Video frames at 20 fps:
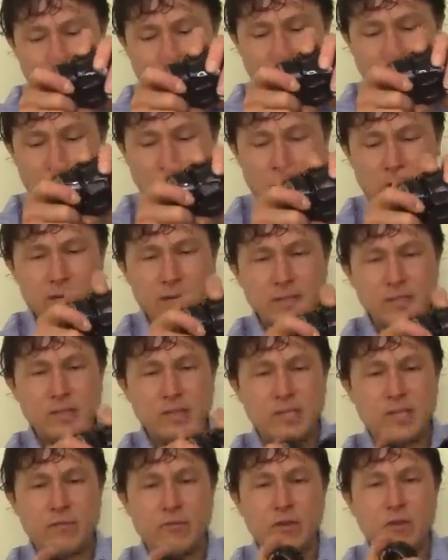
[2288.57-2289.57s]
And what is
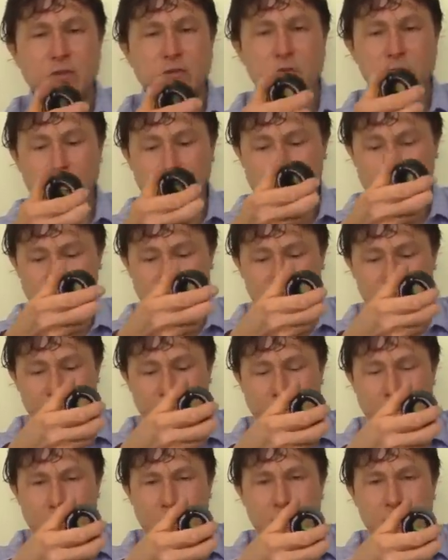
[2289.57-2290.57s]
the difference between this
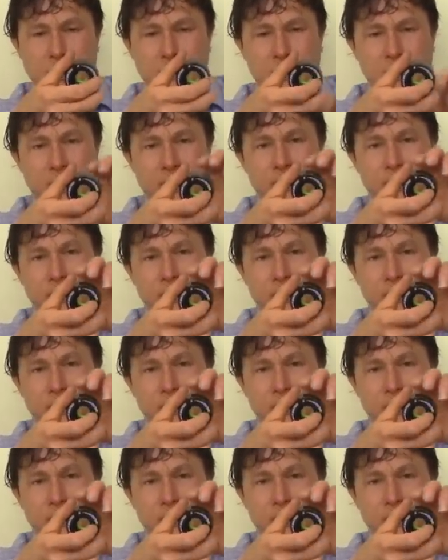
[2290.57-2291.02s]
part